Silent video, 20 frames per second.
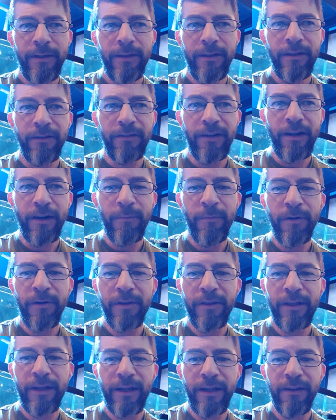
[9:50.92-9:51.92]
there's a number
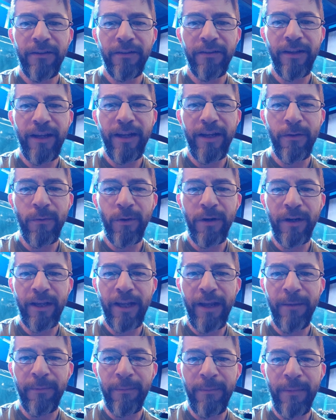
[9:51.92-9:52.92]
of things that you want to
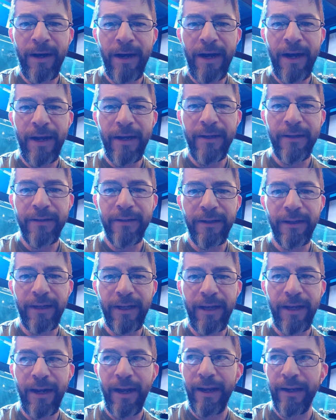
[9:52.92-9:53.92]
keep in mind.
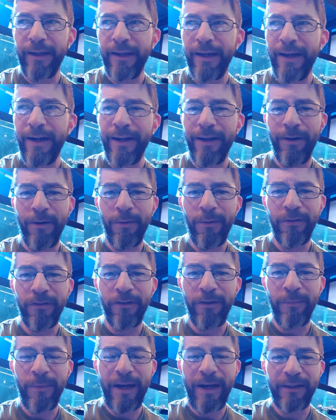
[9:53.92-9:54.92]
Again, I kind of always
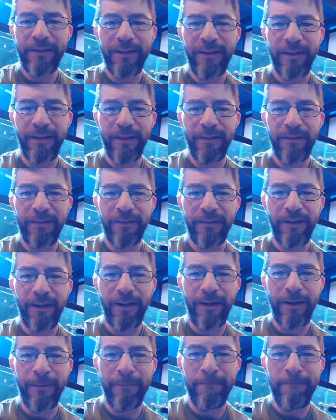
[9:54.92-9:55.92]
go back to this
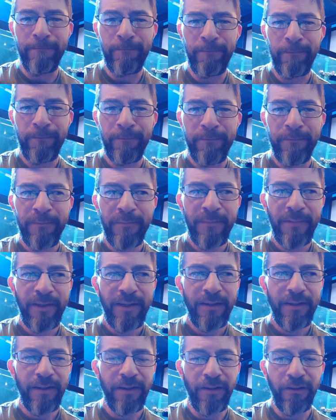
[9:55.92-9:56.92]

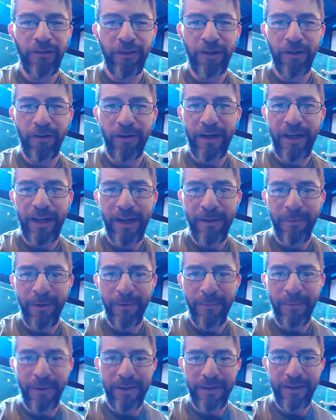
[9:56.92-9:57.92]
this
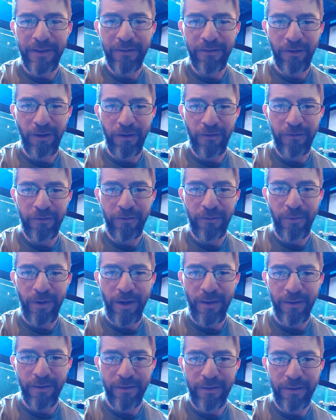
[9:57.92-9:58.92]
uranema, but there's also
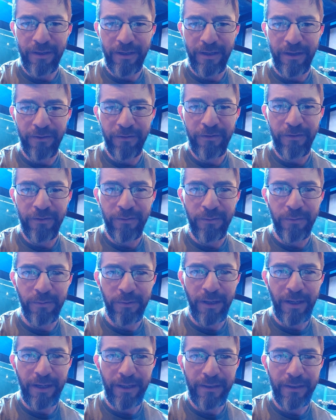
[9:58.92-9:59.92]
other things too,
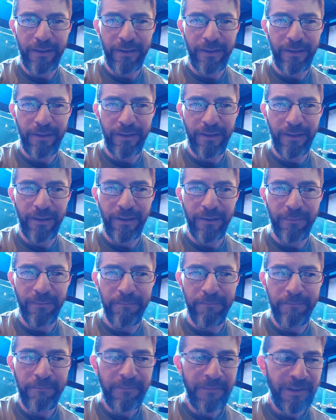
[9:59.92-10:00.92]
like the
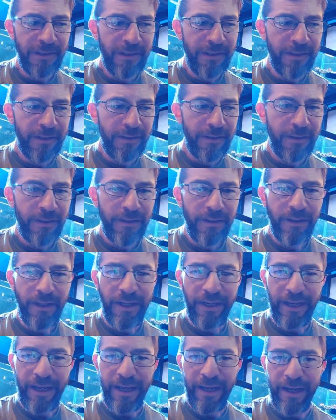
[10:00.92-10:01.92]

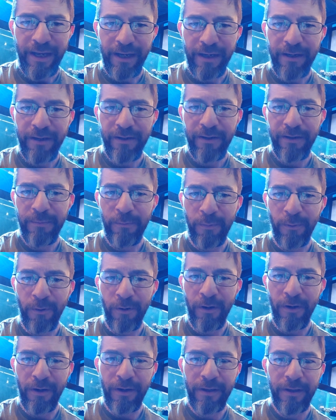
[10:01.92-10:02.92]
like ick,
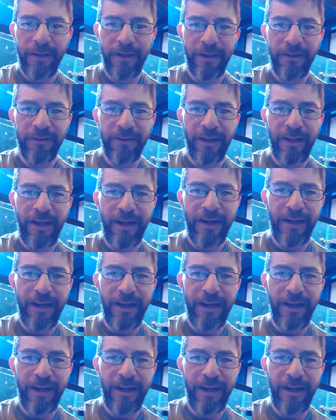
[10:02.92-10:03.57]
brook, things of that